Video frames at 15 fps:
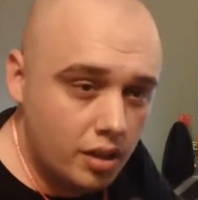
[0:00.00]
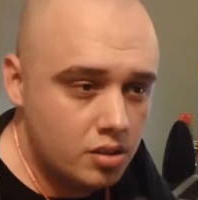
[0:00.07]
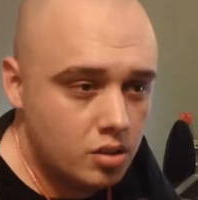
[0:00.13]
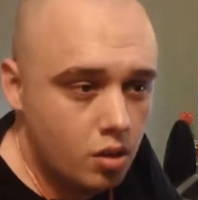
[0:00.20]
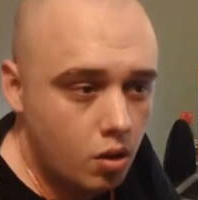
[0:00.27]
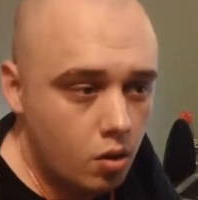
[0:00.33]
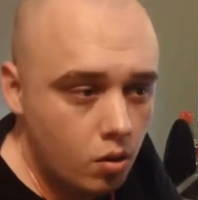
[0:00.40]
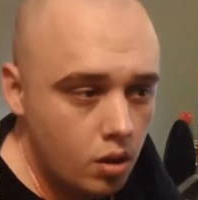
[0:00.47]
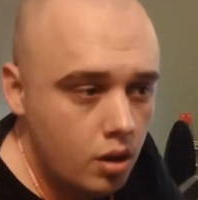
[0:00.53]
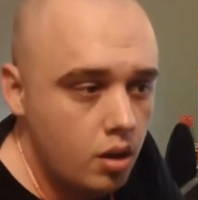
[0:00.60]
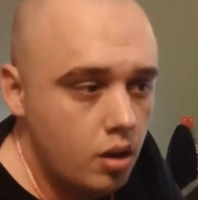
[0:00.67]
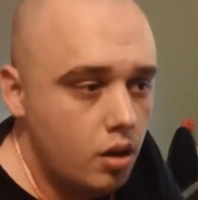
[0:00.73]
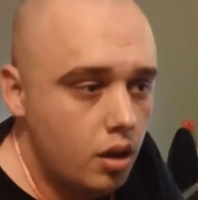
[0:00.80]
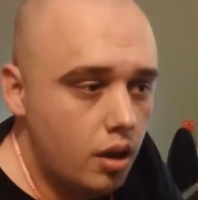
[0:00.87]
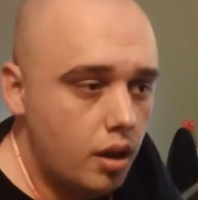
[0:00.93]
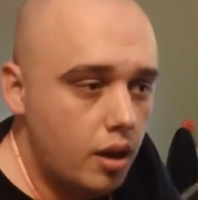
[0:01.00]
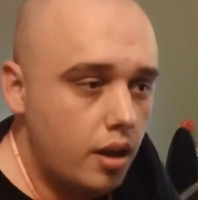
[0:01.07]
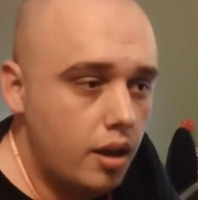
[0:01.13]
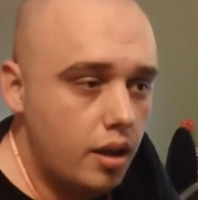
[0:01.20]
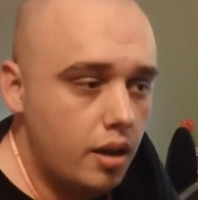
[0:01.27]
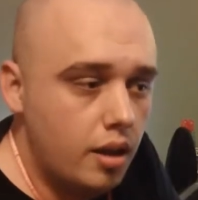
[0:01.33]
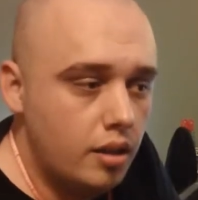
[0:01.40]
So
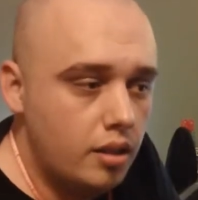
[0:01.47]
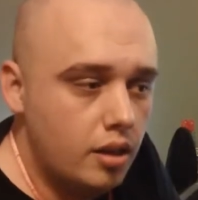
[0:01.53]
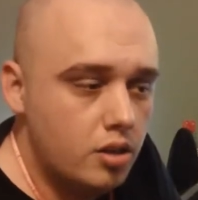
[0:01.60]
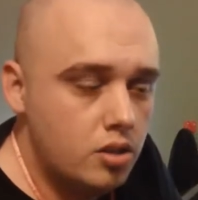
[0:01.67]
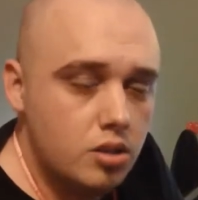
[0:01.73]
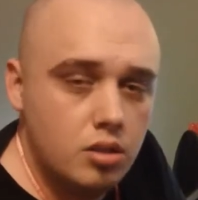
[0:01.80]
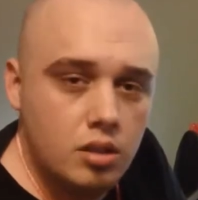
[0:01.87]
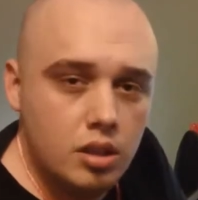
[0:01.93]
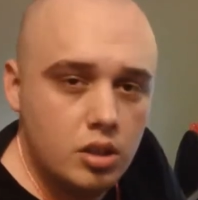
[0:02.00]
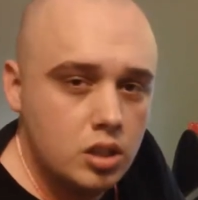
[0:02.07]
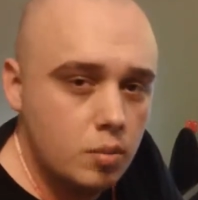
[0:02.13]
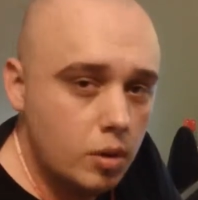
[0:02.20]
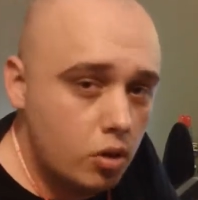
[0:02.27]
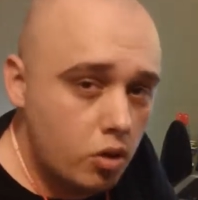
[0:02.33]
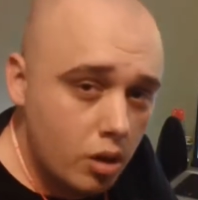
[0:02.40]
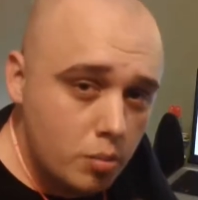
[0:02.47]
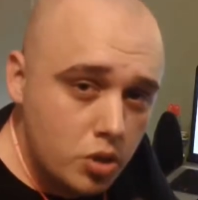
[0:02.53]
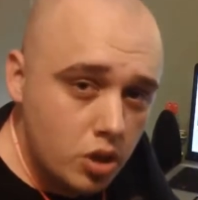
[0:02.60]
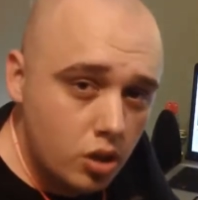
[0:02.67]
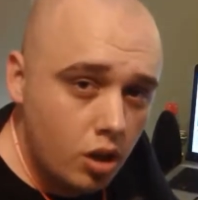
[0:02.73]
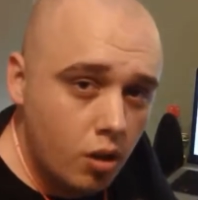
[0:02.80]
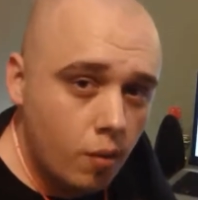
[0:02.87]
there's some
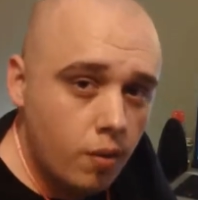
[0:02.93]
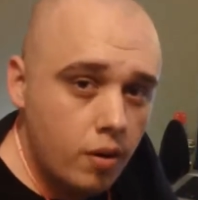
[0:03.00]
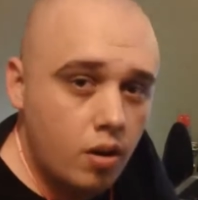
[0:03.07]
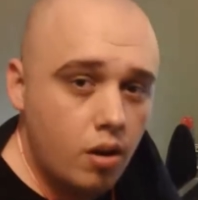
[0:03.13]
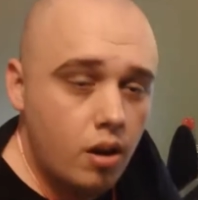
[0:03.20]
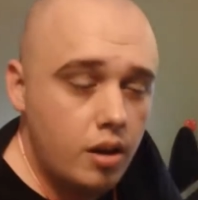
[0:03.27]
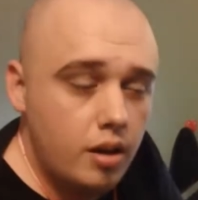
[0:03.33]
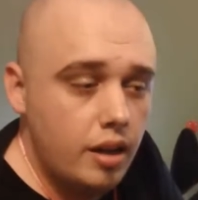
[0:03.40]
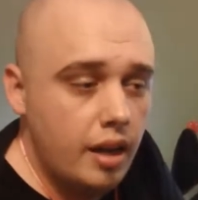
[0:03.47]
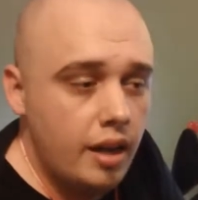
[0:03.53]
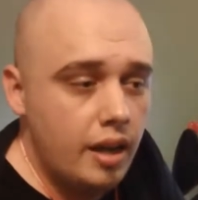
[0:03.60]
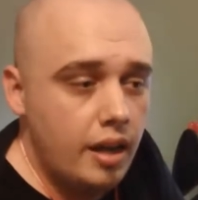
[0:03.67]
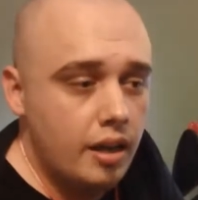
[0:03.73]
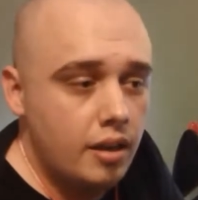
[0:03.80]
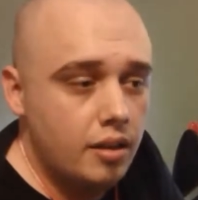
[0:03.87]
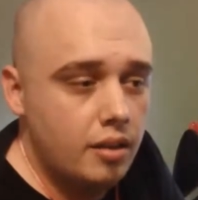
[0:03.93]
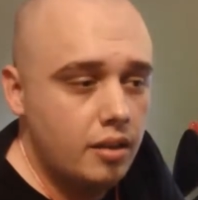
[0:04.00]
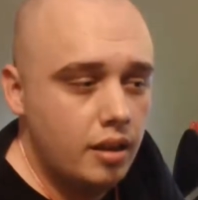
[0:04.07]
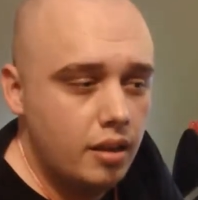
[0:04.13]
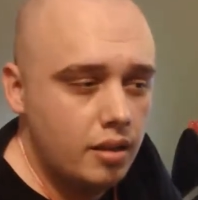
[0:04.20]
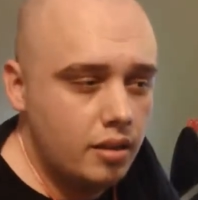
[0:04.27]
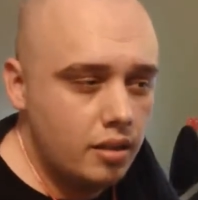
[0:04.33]
encryption going on, and
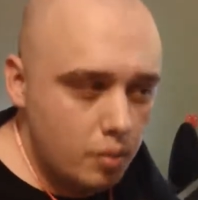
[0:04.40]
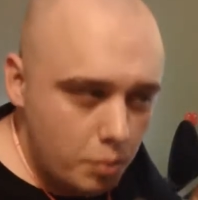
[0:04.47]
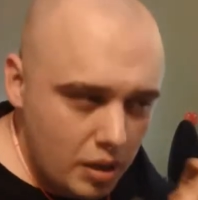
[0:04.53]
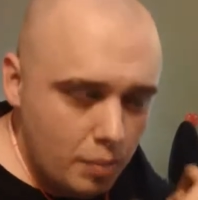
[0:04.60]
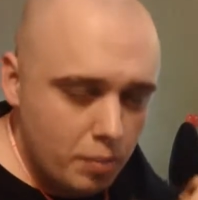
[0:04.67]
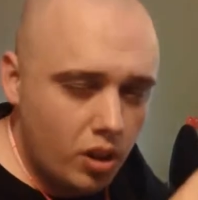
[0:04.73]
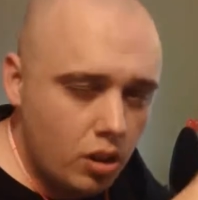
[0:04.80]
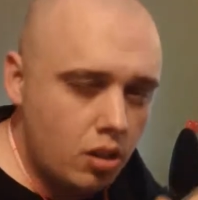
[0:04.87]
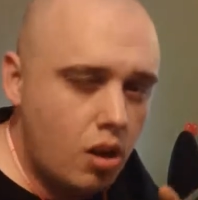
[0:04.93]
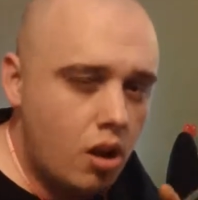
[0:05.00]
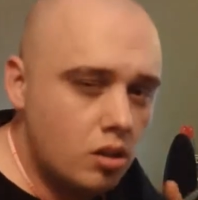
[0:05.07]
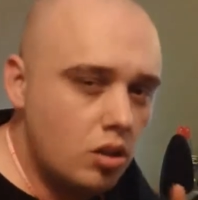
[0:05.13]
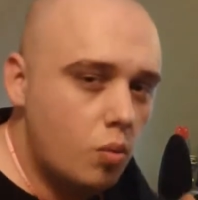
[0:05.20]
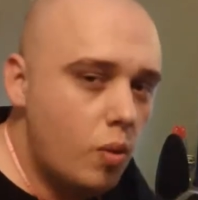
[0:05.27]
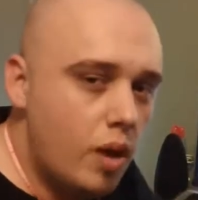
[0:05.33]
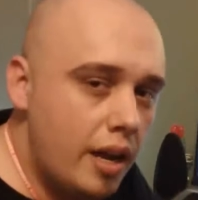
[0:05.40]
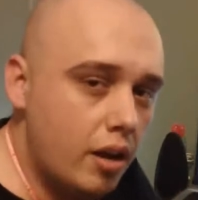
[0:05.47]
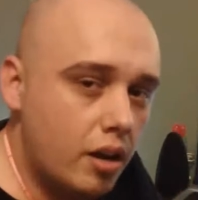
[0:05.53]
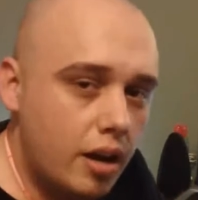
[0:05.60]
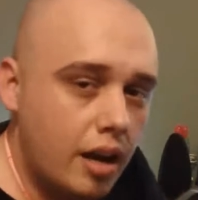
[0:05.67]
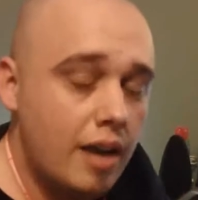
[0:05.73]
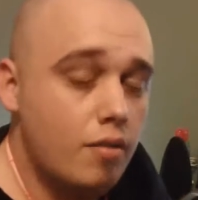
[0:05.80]
the people along the way are
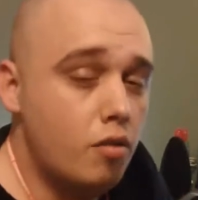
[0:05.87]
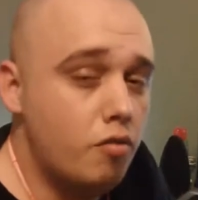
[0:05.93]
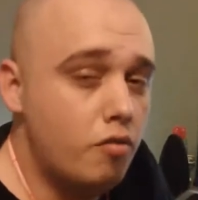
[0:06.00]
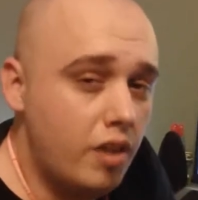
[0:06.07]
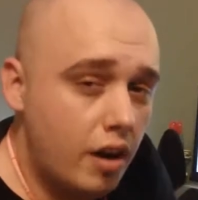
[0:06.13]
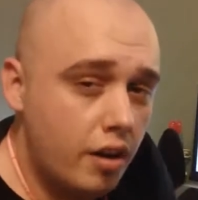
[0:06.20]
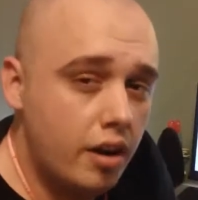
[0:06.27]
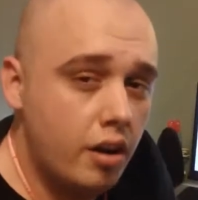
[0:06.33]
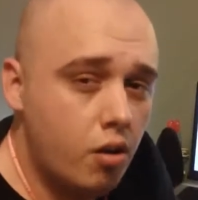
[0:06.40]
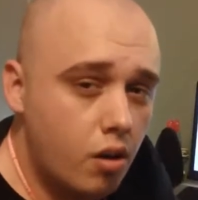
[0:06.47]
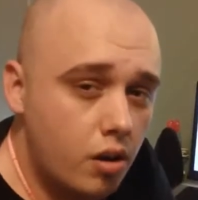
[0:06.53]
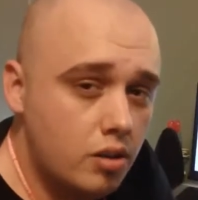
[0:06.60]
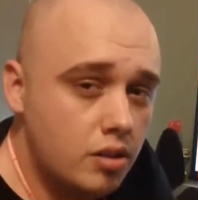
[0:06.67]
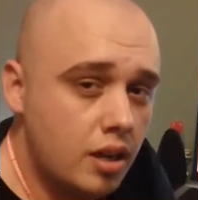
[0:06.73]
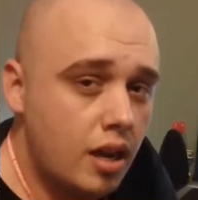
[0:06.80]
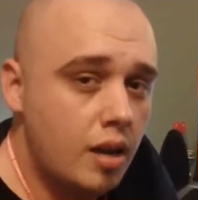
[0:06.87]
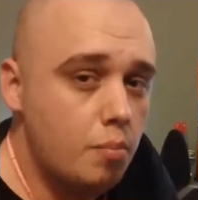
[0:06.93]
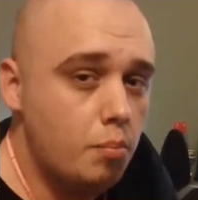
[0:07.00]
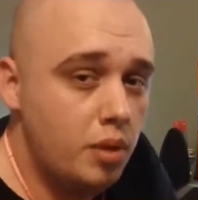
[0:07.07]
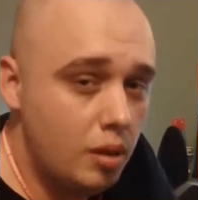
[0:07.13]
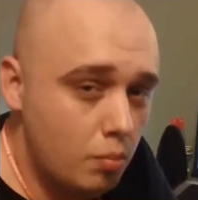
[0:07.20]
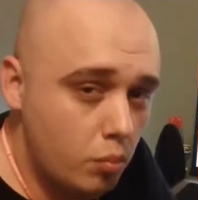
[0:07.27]
going to have a very hard
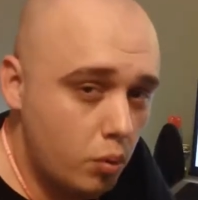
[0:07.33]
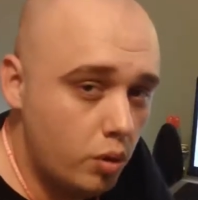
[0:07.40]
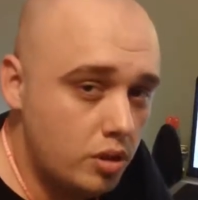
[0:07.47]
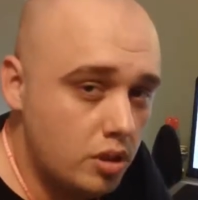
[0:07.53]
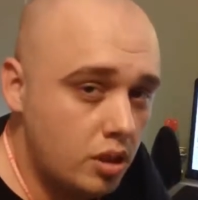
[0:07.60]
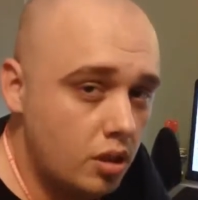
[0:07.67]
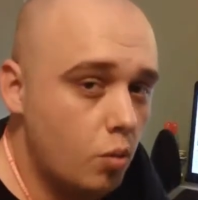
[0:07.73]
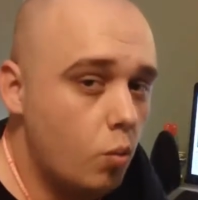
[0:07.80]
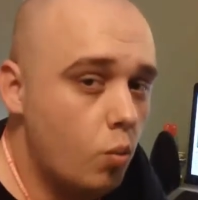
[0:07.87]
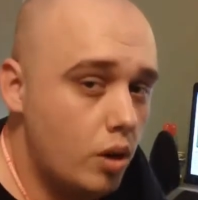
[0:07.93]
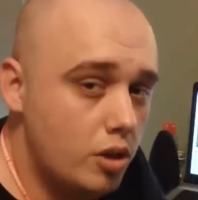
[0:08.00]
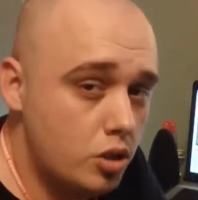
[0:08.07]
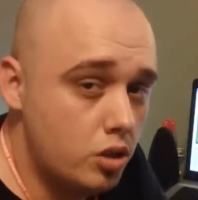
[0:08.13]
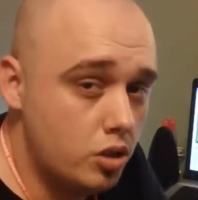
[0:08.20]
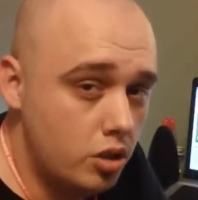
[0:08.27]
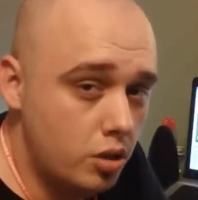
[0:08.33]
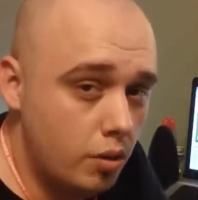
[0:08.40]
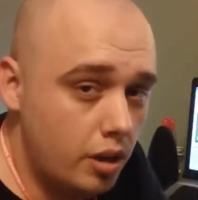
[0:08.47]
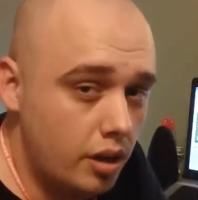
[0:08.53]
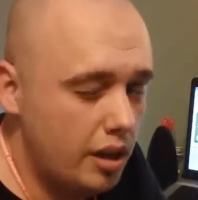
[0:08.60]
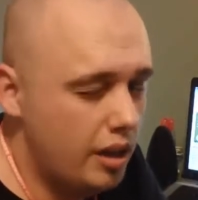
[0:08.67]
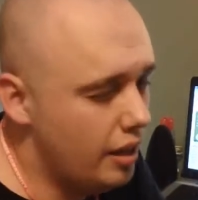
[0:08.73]
time pinpointing what you're
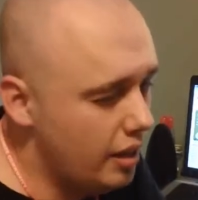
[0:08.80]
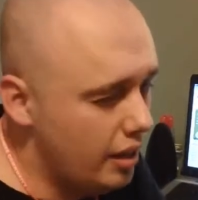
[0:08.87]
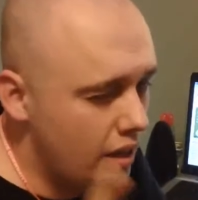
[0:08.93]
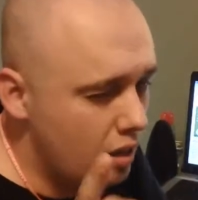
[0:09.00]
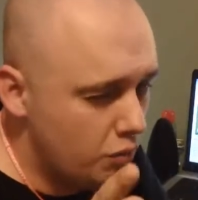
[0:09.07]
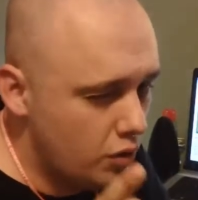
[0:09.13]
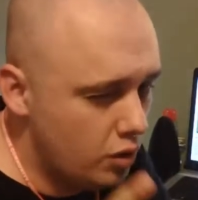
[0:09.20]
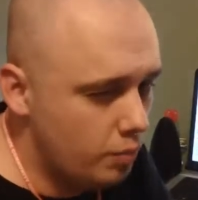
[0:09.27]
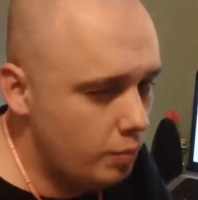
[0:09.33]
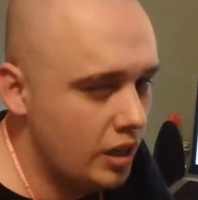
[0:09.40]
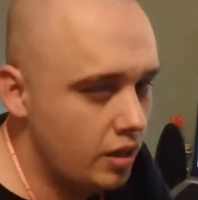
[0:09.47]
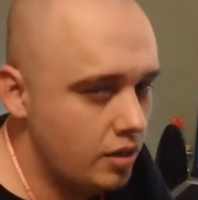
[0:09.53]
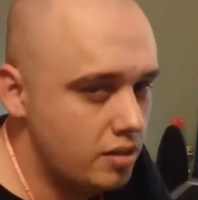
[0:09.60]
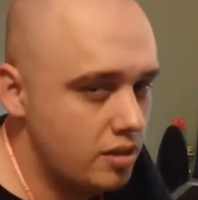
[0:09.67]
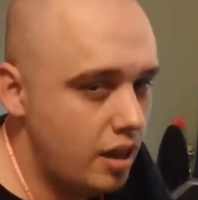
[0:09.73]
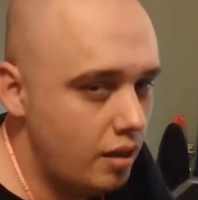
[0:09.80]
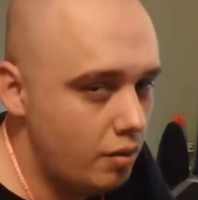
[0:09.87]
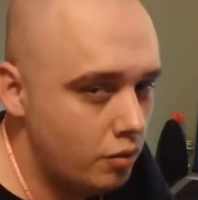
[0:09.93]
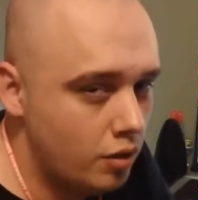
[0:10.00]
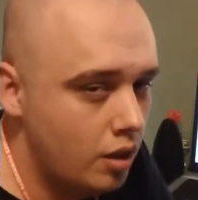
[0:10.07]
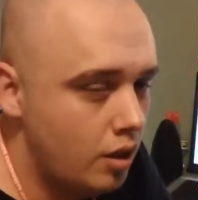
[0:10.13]
doing if you're being safe.